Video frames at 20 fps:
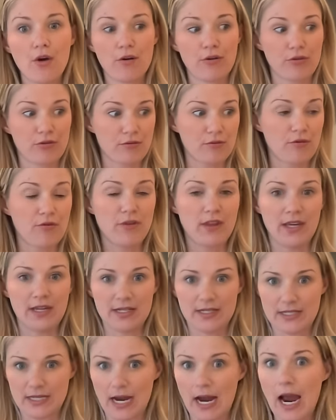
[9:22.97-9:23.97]
through the
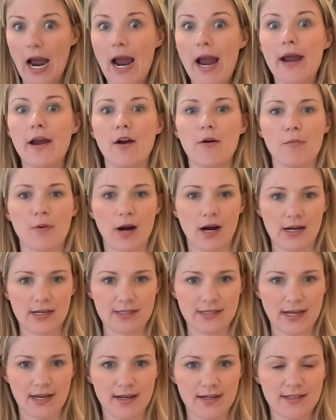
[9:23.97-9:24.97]
entire
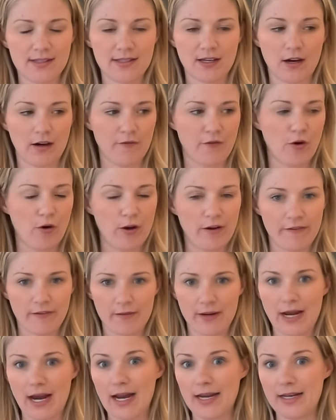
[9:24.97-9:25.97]
process of going from
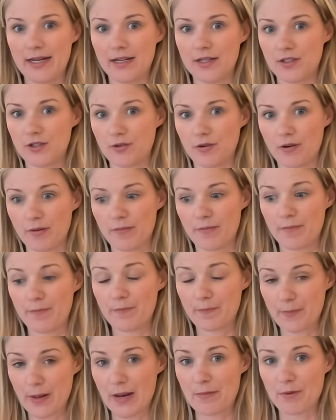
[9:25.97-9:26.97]
an idea to a
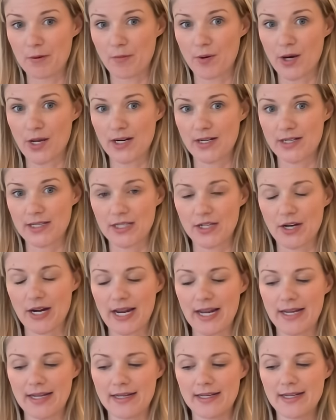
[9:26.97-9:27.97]
paper product in their
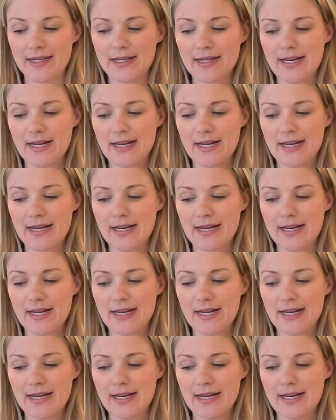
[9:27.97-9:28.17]
hand,